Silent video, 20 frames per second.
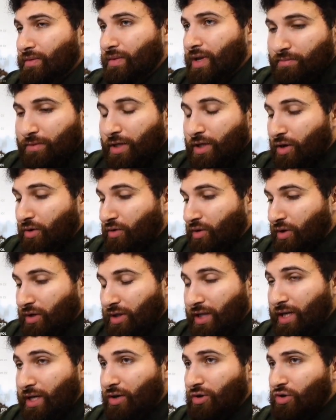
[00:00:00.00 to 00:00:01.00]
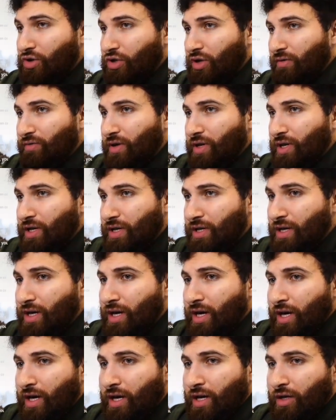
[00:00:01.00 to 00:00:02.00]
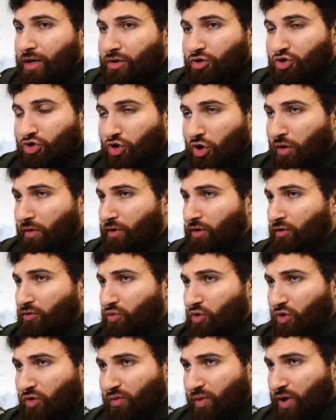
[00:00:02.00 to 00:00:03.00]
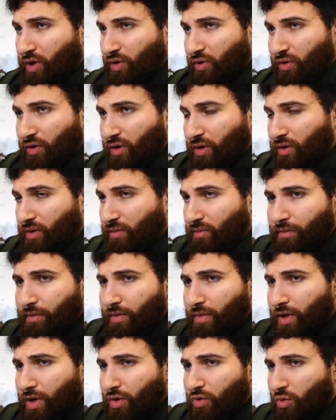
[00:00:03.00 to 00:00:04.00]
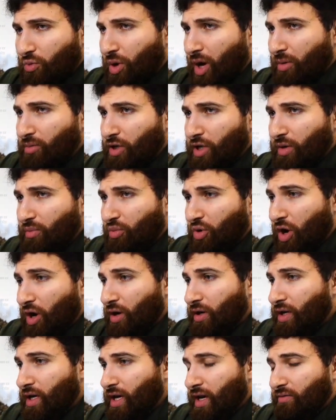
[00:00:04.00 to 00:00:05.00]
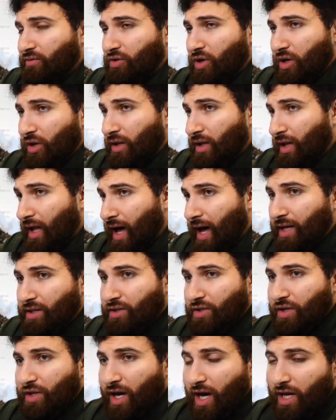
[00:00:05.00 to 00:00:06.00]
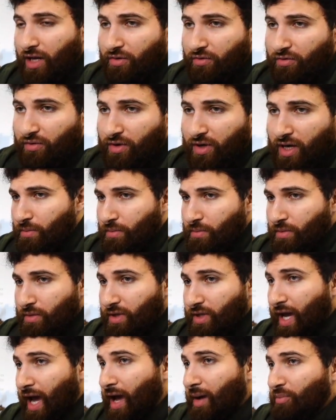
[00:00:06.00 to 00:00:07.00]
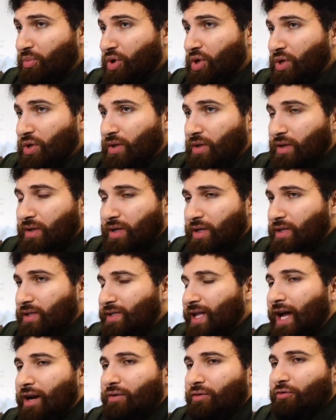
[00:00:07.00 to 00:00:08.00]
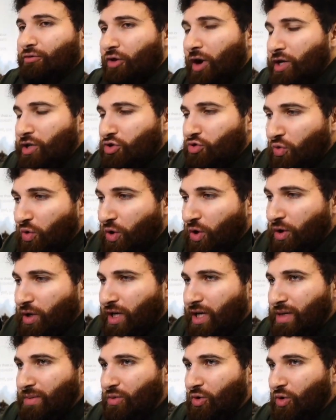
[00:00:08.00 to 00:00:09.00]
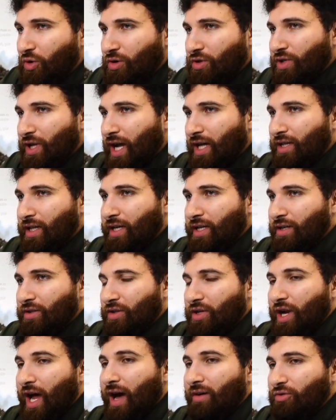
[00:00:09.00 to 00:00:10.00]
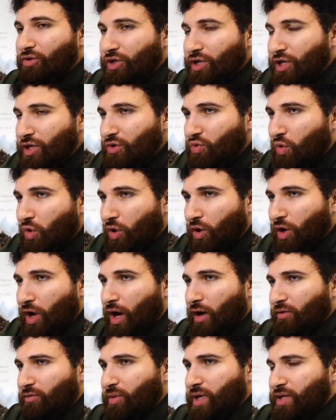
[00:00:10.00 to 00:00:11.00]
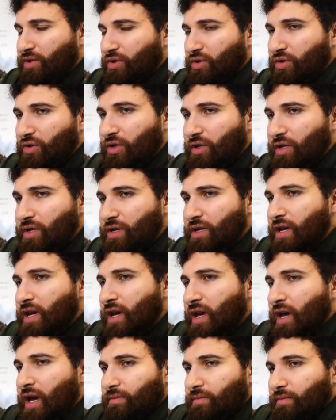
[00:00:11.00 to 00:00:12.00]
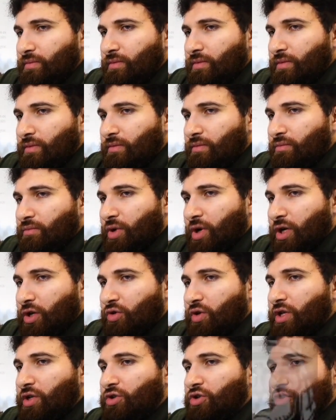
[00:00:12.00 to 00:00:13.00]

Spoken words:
the leaders of the conservative movement or the Republican Party have done a lot to kind of dampen. It's not a fresh word anymore. It's not like the novelty is worn off, basically. But you need to